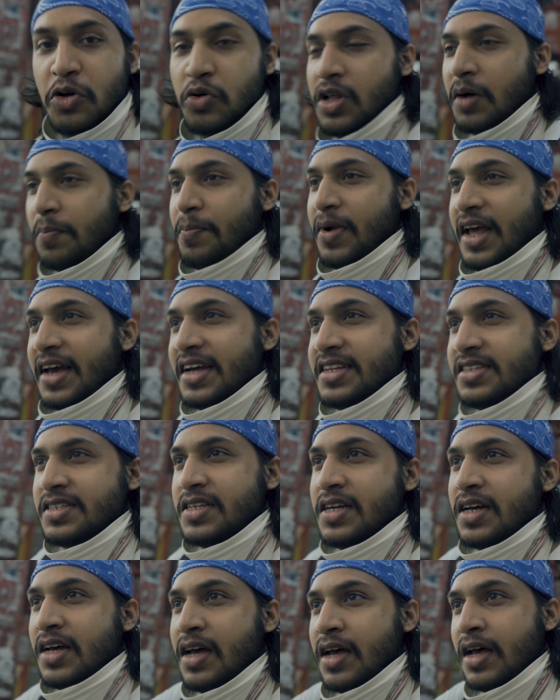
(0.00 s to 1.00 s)
to the place,
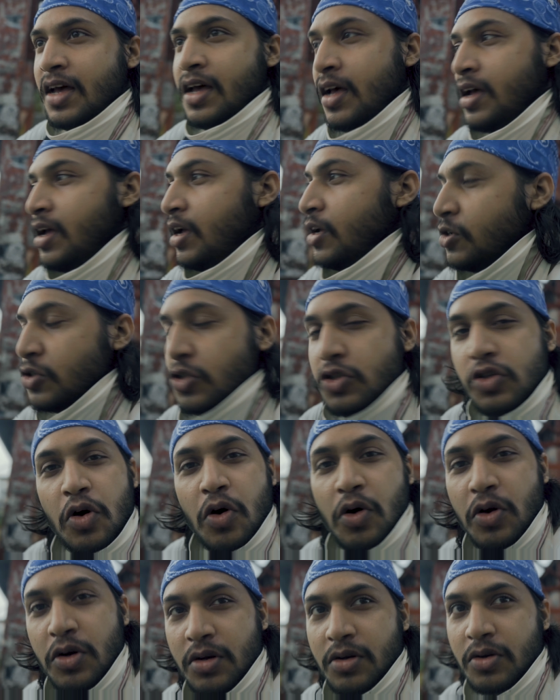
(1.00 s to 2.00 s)

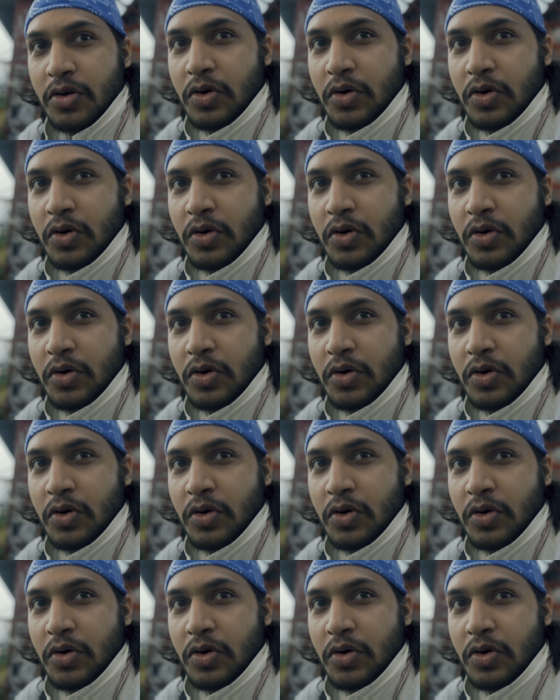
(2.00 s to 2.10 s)
so